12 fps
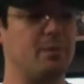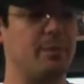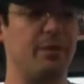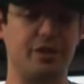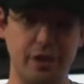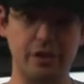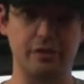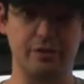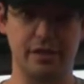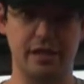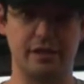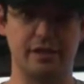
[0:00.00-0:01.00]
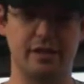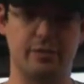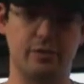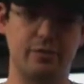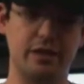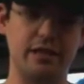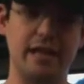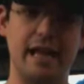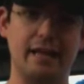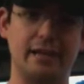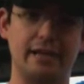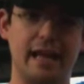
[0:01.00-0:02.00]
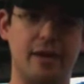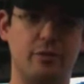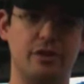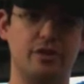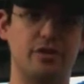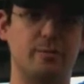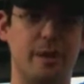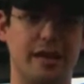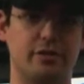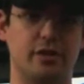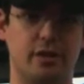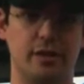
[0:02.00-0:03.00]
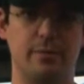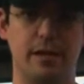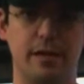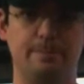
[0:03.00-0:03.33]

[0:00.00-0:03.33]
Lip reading: But the good news is that we're really nailing down what those specs are going to be